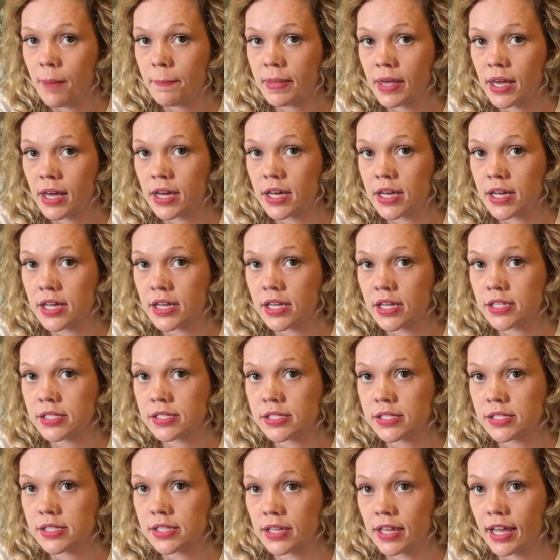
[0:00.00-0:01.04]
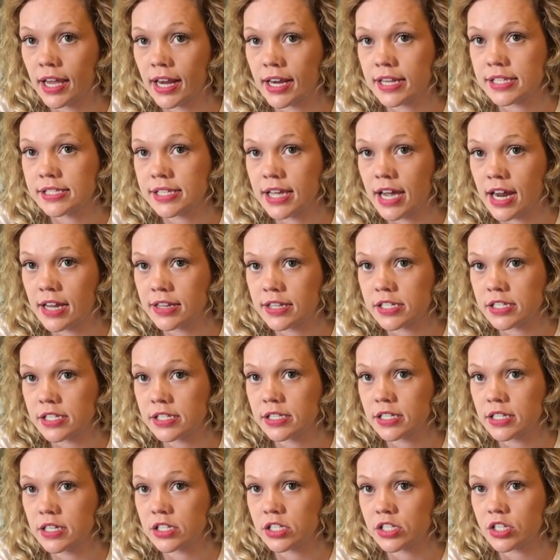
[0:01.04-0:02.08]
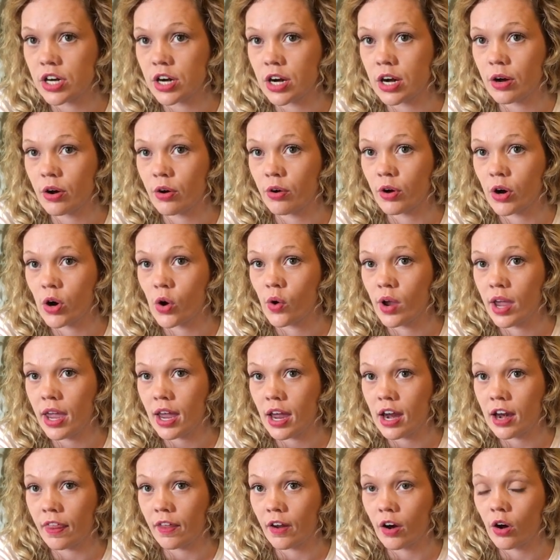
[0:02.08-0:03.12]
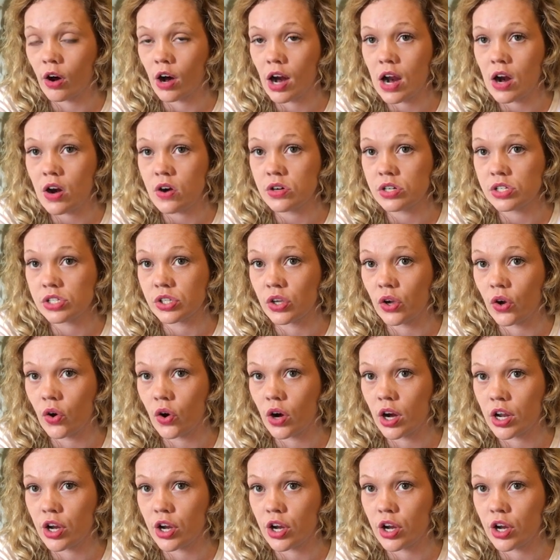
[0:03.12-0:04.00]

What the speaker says: because like I said, this is going to start growing out of the ground soon,